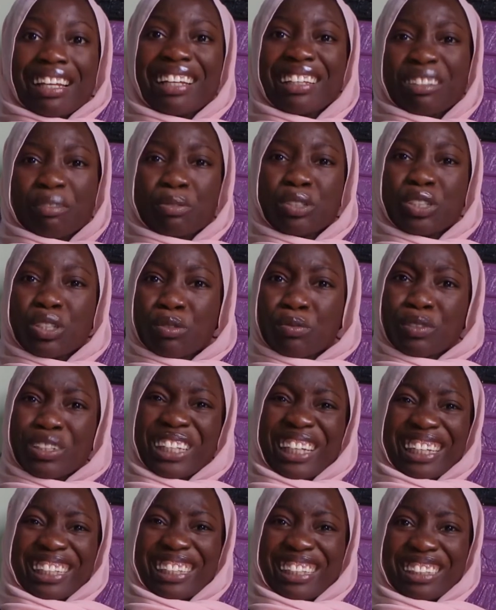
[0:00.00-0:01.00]
Something
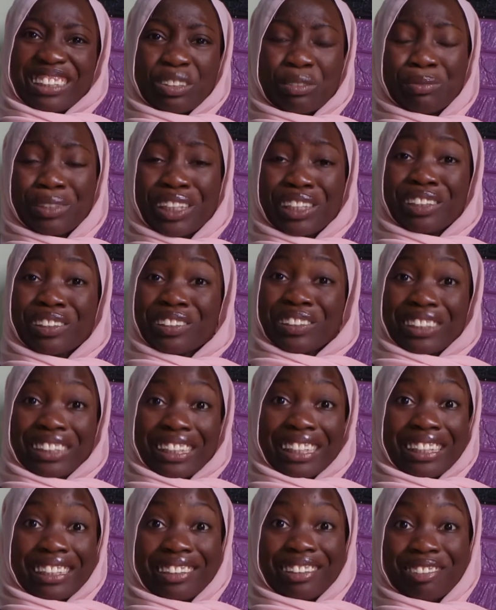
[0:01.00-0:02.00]
like that, something along the
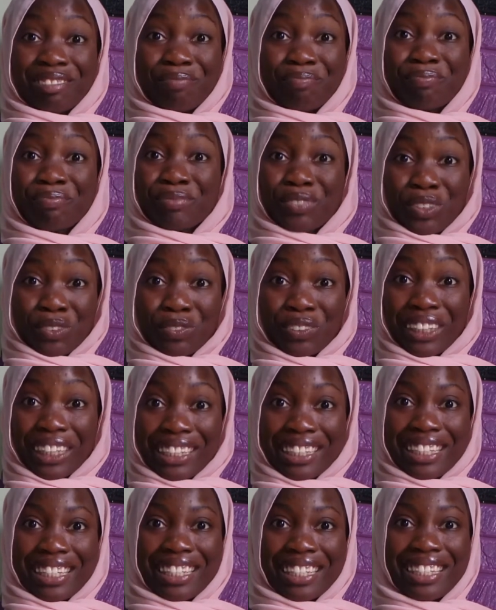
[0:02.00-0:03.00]
line of
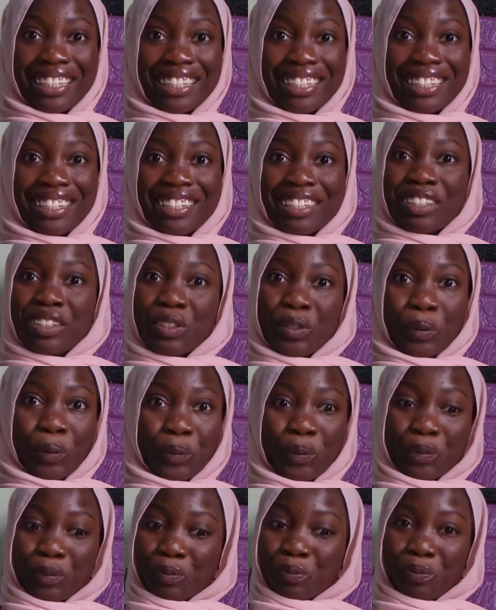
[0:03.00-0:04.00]
that.
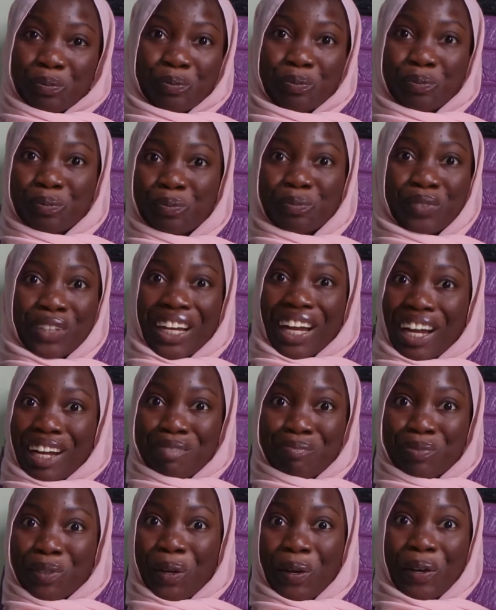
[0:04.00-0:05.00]
Though
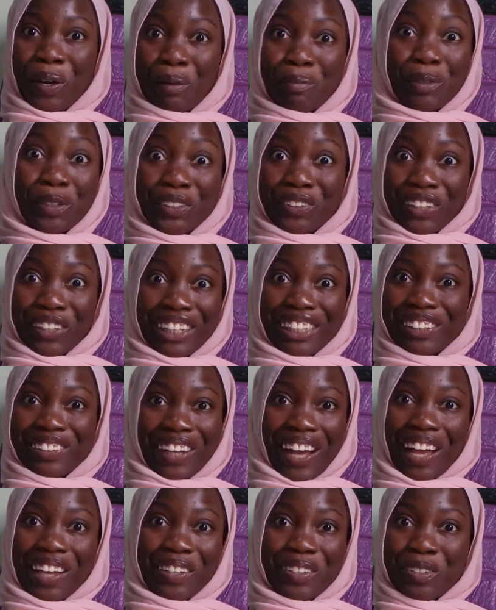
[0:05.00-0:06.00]
I'm not trying
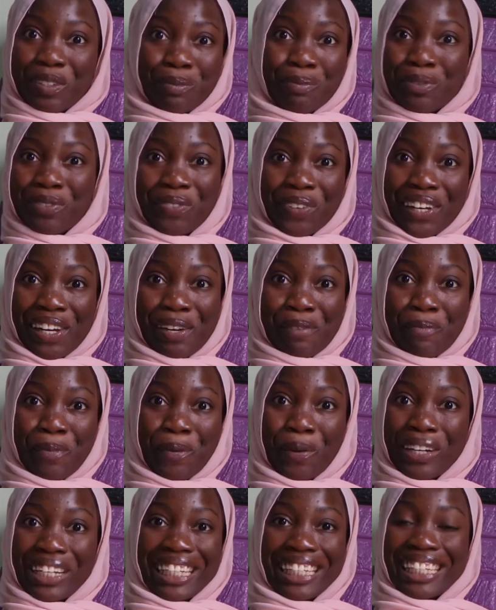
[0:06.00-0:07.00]
to argue for any
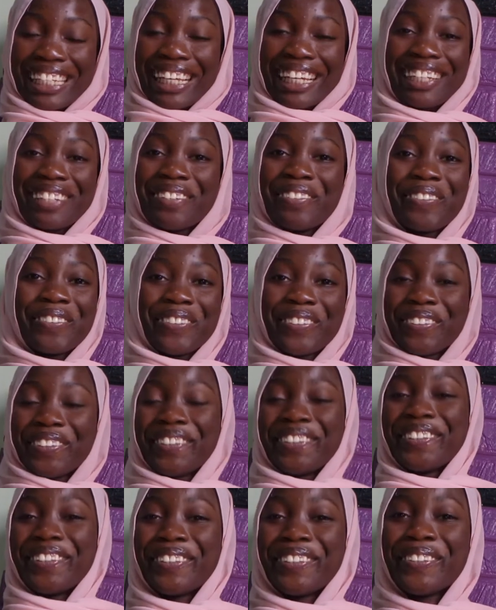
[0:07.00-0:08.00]
points here.
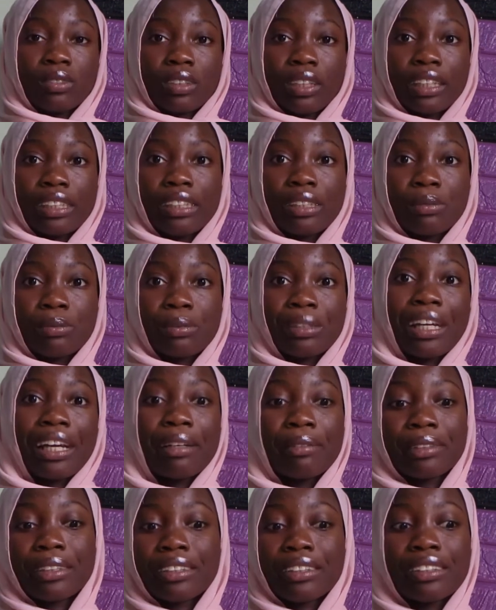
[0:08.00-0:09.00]
No. Like,
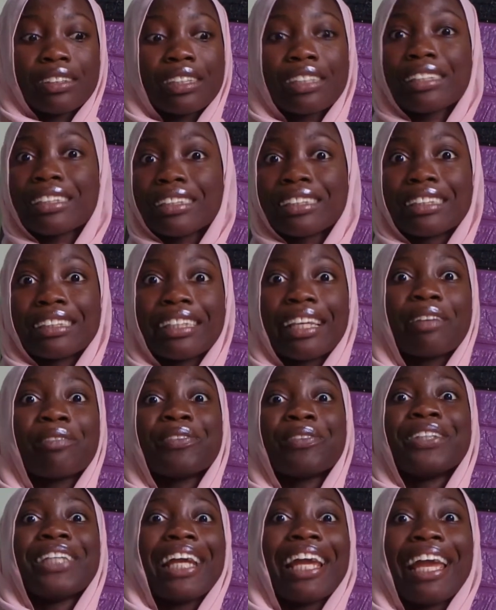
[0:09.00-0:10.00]
sometimes, is it the
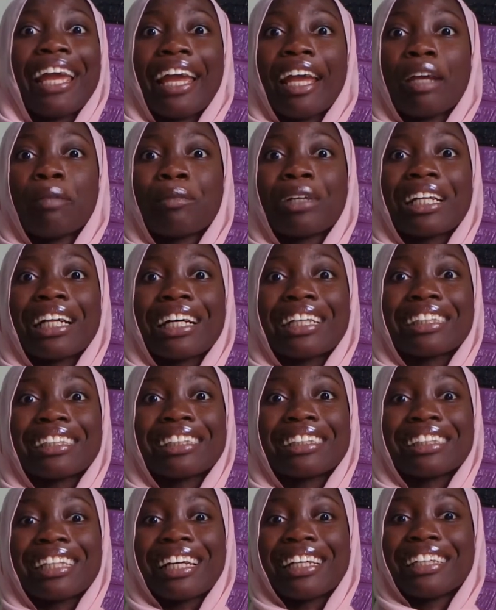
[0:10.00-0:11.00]
7 a.m.
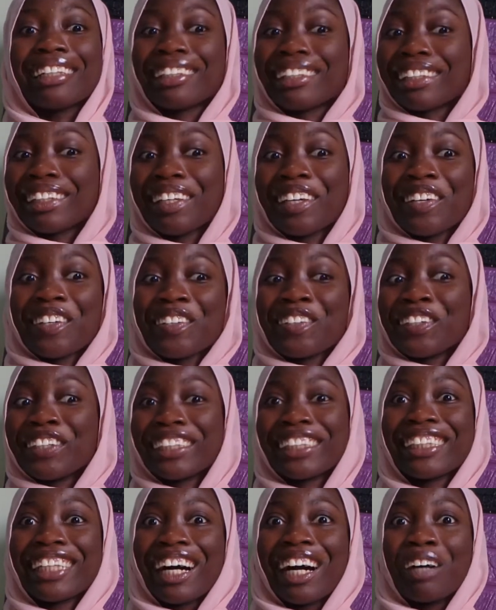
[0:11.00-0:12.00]
classes, like, you're
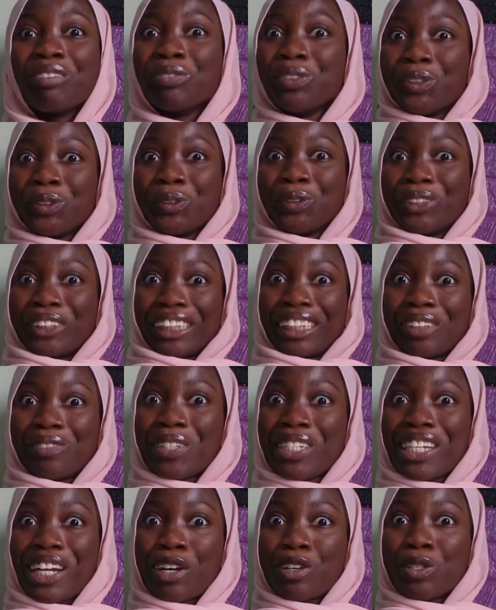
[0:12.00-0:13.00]
still up dozing
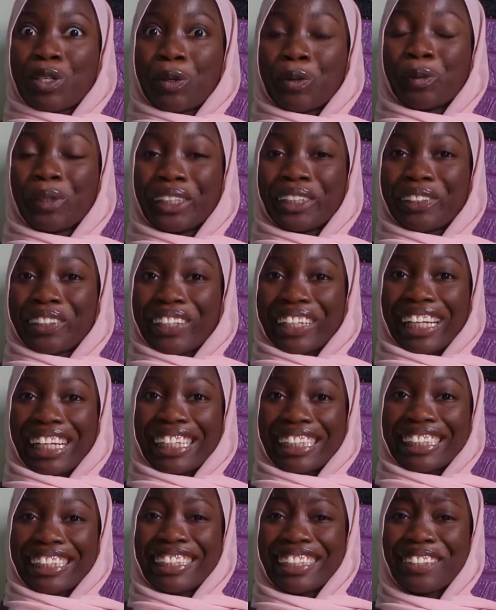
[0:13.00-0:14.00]
when you're on your way to
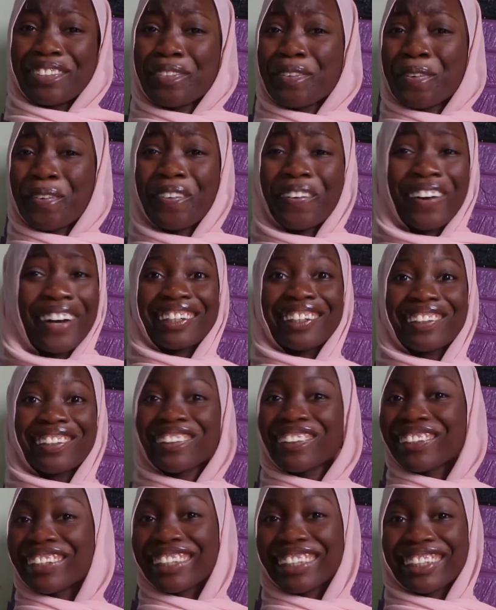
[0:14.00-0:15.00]
class? No.
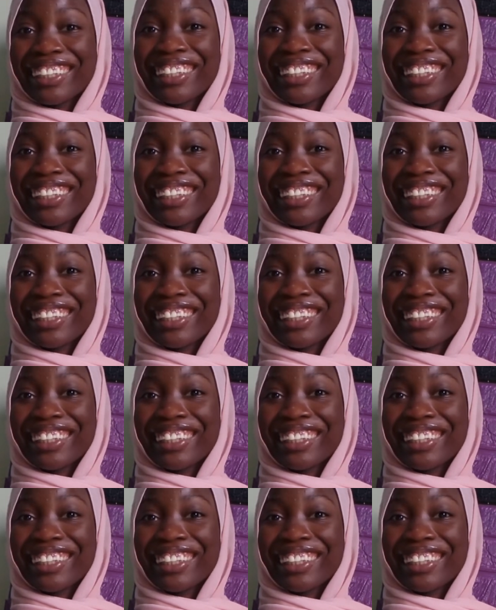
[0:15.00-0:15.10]
God.